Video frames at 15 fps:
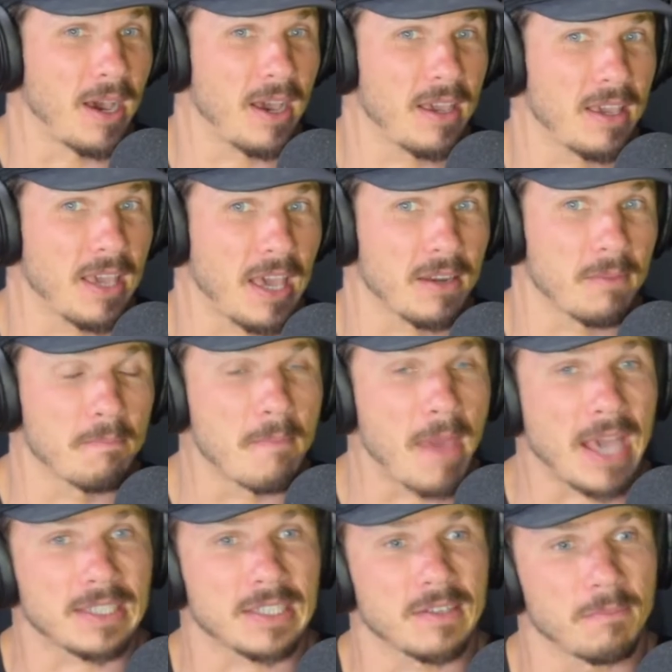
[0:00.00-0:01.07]
I had a
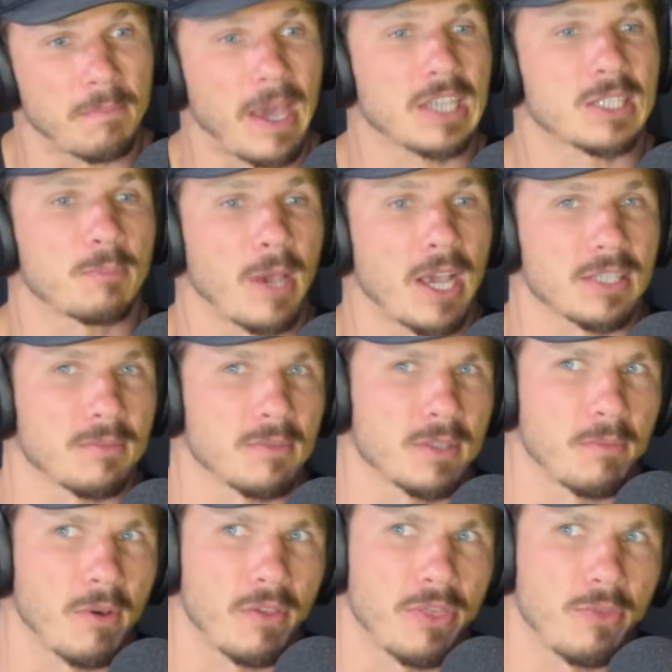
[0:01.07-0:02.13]
massive back spasms
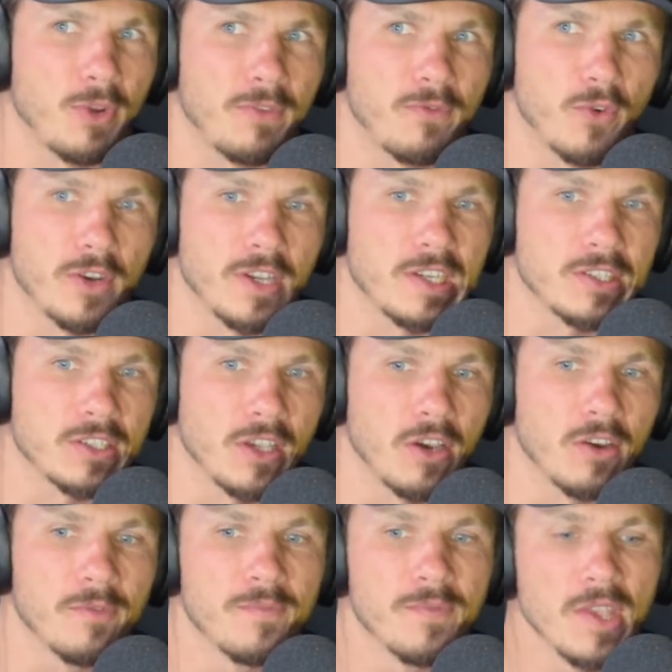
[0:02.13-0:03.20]
about three, four years
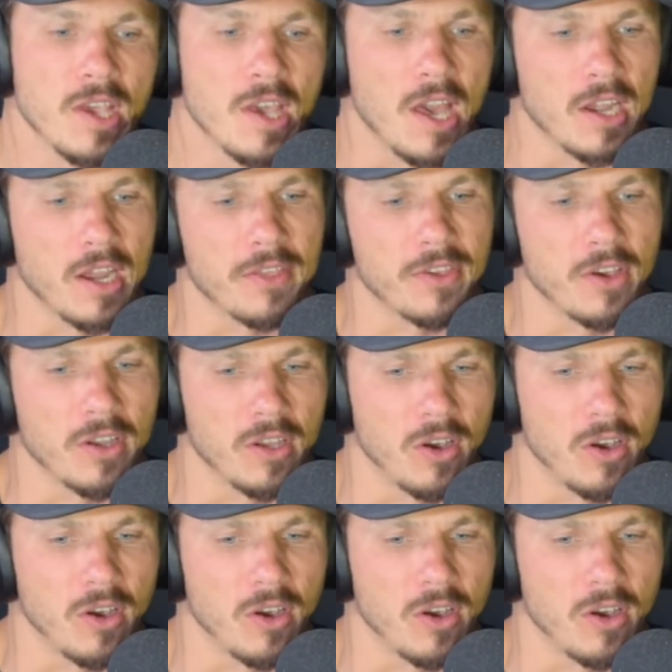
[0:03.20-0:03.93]
ago, mm. and I thought,